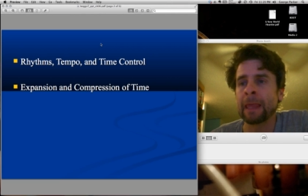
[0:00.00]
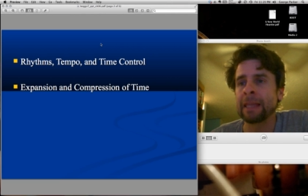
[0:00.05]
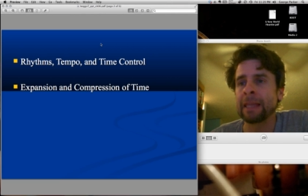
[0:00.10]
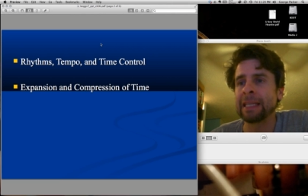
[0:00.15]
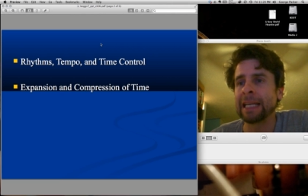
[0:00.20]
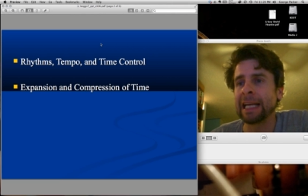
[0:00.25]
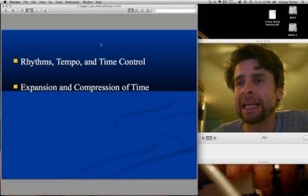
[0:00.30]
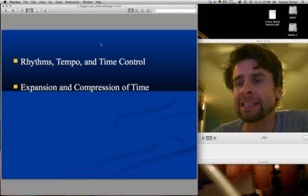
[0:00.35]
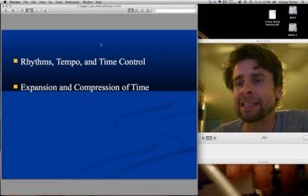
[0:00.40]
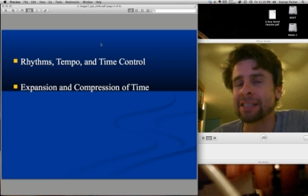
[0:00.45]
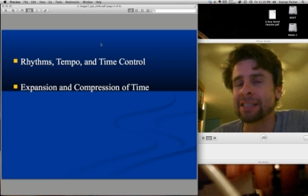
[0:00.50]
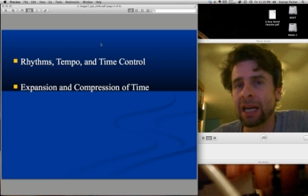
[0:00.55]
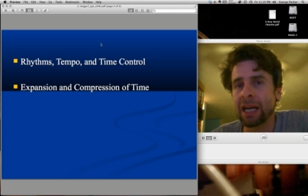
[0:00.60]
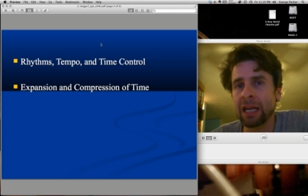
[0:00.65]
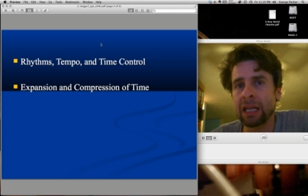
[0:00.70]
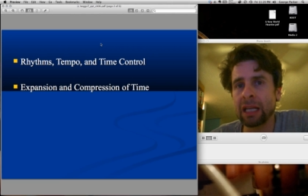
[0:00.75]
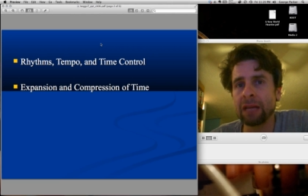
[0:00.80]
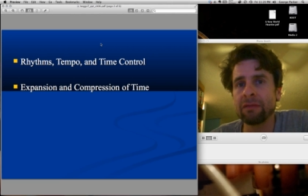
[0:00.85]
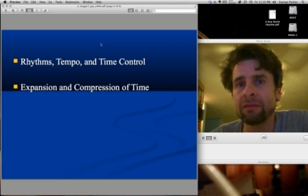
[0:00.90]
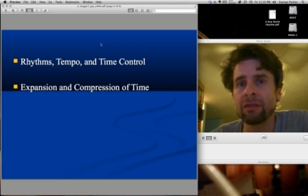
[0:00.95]
the
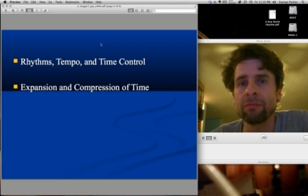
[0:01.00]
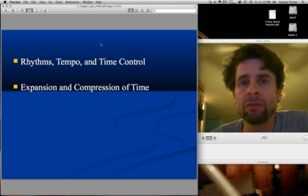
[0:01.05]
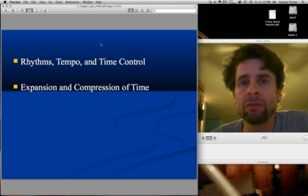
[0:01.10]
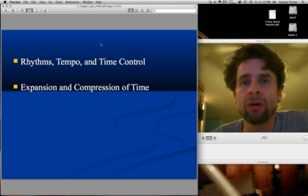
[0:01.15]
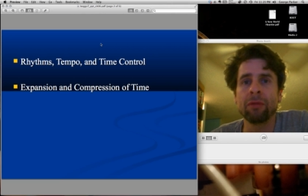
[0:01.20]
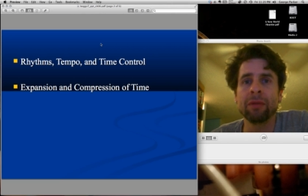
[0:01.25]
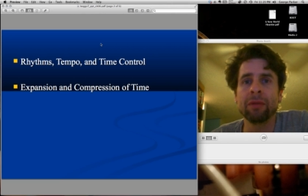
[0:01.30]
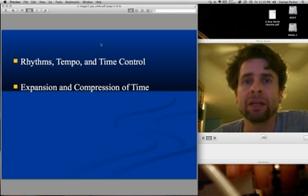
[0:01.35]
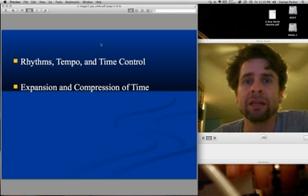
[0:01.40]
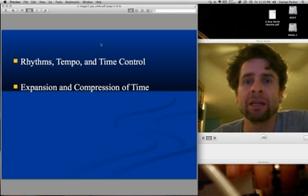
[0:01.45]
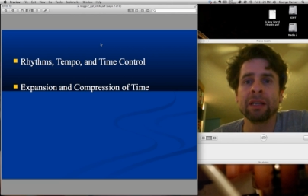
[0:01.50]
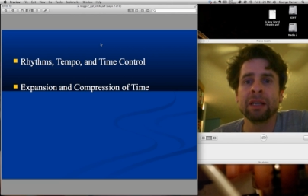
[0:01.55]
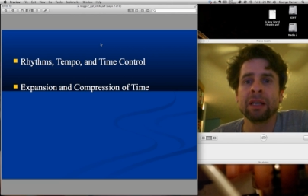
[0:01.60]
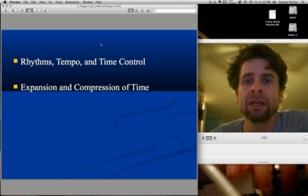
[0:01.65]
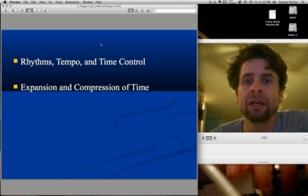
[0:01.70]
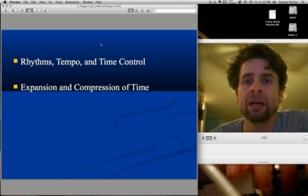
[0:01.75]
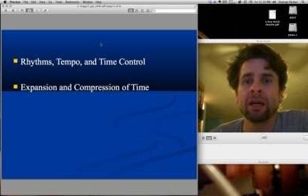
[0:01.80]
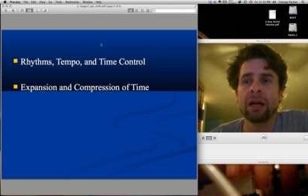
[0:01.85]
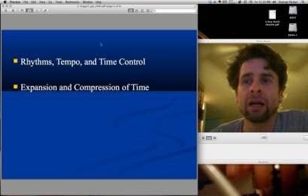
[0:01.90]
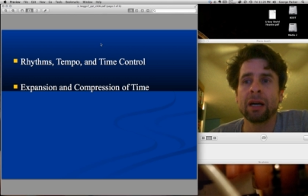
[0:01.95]
anxiety of the moment,
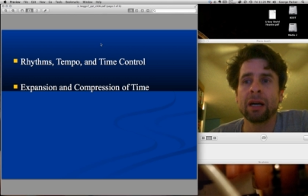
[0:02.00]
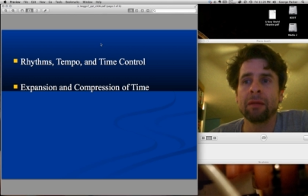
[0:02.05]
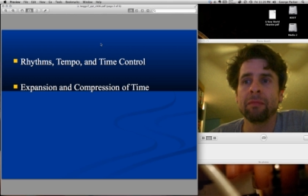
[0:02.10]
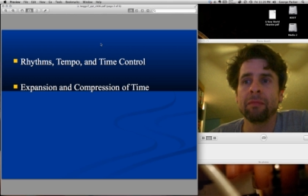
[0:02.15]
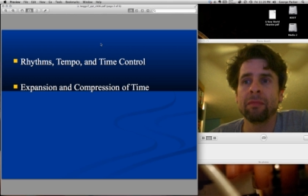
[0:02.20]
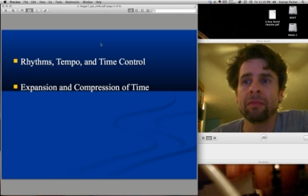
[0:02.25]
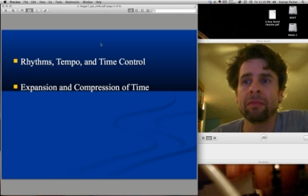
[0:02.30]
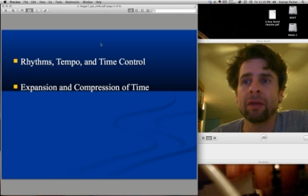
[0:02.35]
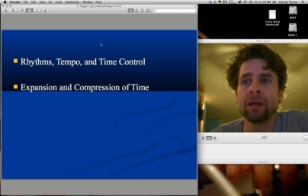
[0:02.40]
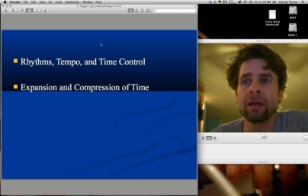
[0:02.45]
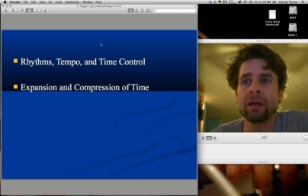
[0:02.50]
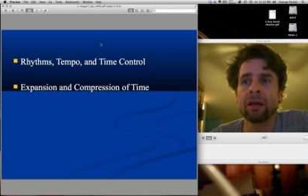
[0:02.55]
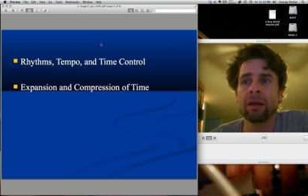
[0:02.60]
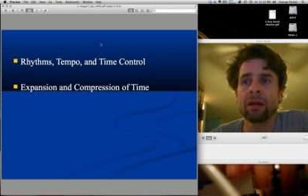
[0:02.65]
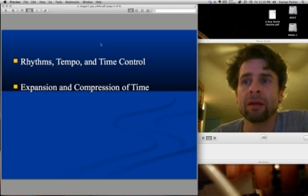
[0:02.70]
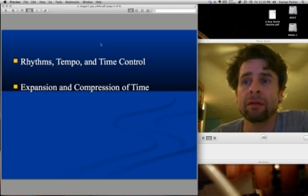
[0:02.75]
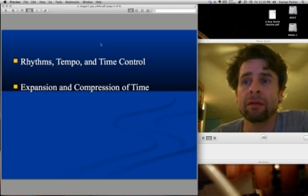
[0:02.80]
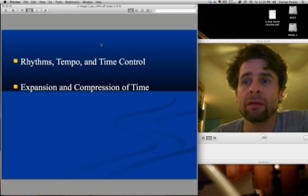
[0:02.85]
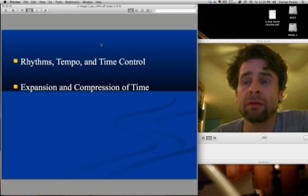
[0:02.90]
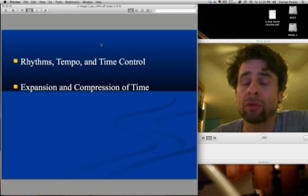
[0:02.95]

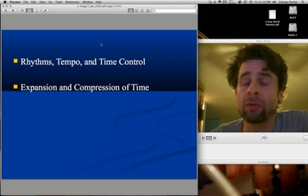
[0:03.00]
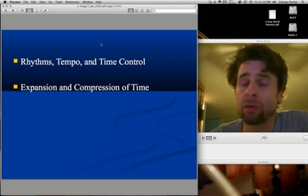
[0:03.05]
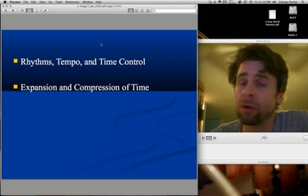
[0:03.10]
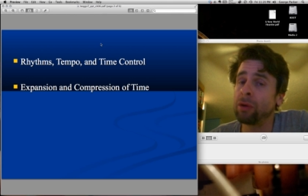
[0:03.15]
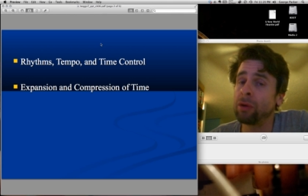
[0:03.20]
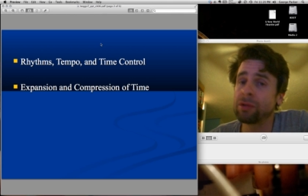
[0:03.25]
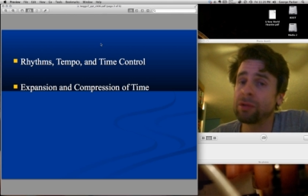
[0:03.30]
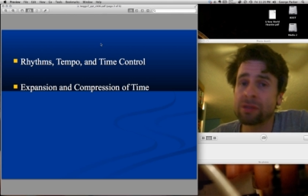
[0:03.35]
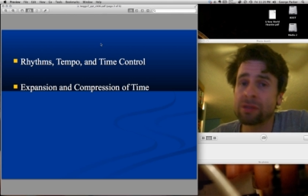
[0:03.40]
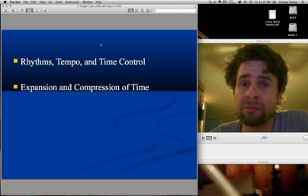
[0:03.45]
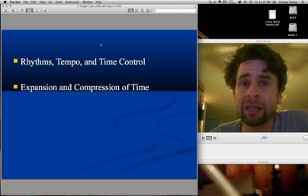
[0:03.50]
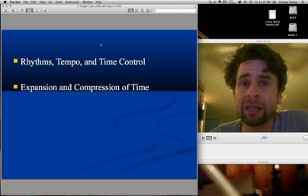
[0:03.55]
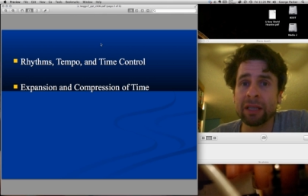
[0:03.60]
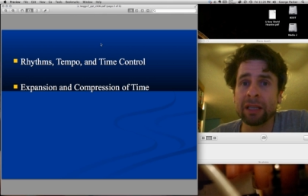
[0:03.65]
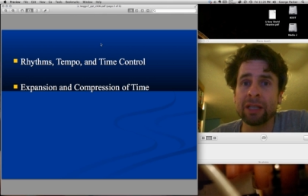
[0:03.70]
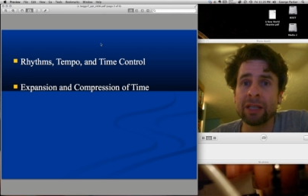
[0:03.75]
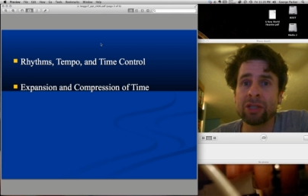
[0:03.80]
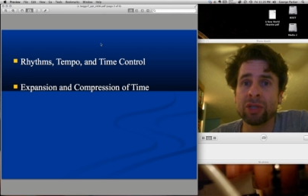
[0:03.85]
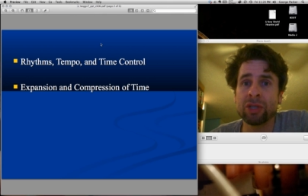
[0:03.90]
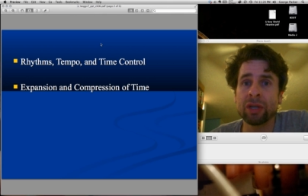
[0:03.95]
or
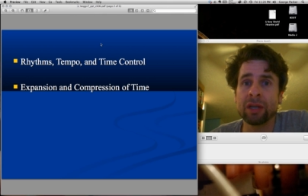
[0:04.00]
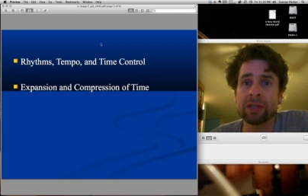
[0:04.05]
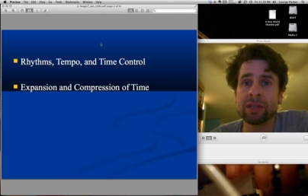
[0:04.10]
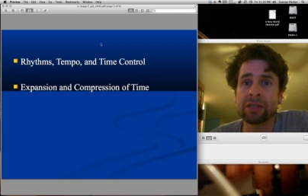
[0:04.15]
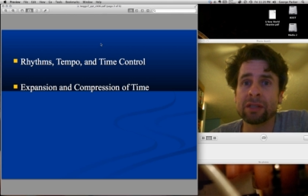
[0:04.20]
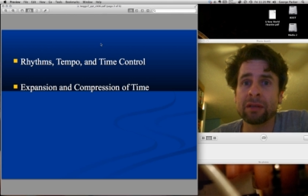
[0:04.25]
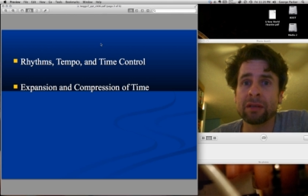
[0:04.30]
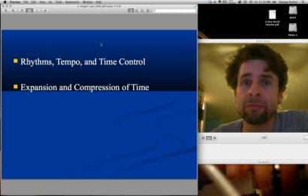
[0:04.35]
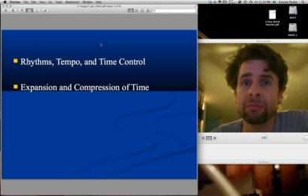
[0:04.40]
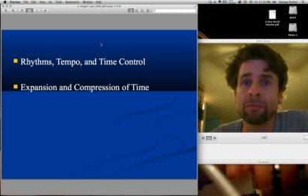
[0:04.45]
ultimately just